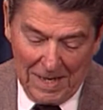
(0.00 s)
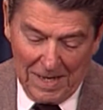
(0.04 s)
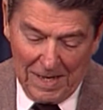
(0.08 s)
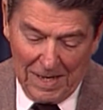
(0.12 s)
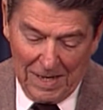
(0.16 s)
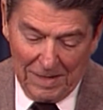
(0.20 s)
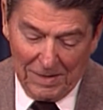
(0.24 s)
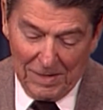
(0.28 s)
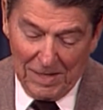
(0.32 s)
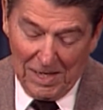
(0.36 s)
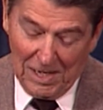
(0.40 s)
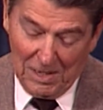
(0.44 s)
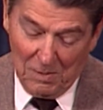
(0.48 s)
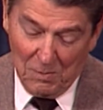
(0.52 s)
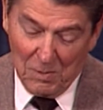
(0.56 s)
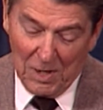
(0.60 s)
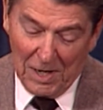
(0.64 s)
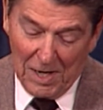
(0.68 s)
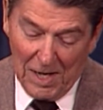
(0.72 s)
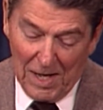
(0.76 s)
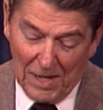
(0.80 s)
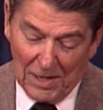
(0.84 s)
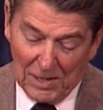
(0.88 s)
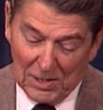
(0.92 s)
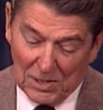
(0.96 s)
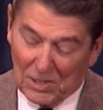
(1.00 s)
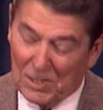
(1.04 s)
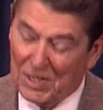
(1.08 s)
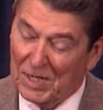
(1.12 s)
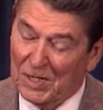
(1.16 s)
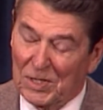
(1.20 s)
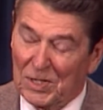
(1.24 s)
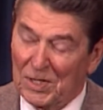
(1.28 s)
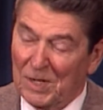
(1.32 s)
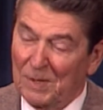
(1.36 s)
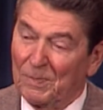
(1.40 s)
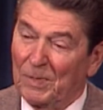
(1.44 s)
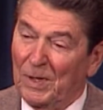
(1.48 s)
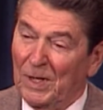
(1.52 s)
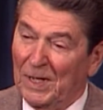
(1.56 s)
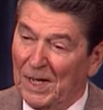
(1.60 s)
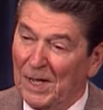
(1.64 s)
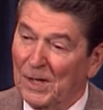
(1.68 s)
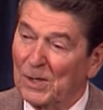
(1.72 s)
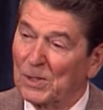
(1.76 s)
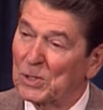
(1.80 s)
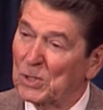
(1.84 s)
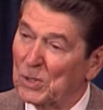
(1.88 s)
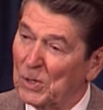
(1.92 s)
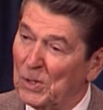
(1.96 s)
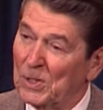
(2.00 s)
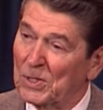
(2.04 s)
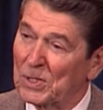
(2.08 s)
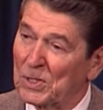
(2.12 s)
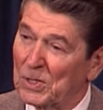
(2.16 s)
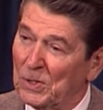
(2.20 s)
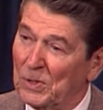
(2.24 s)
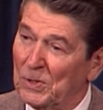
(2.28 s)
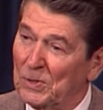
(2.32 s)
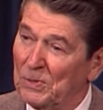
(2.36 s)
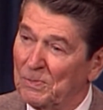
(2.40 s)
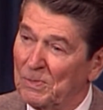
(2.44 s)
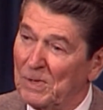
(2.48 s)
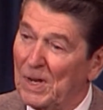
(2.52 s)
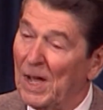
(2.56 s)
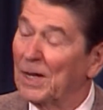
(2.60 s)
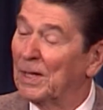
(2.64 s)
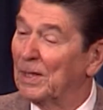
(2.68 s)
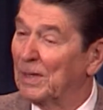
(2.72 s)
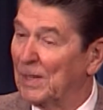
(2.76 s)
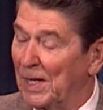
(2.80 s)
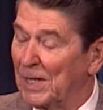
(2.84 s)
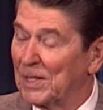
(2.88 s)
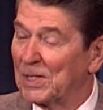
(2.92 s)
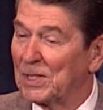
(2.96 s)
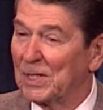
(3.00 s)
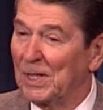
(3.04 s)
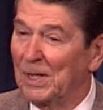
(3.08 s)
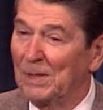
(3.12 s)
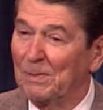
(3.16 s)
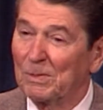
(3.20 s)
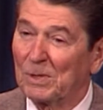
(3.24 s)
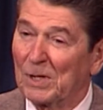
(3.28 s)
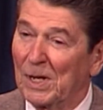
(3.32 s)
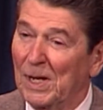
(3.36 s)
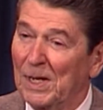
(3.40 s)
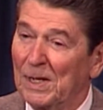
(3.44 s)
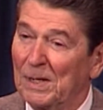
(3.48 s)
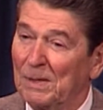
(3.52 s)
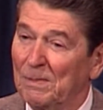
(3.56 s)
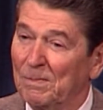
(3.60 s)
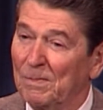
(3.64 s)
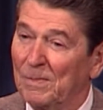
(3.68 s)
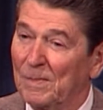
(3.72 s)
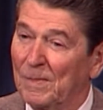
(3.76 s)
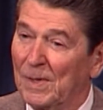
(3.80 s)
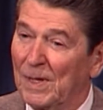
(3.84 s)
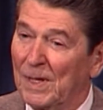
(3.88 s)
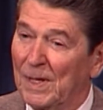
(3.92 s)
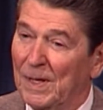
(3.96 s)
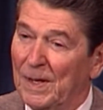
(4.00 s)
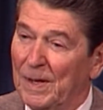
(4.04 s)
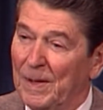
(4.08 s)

And then he went on and said something else also, not at that same time.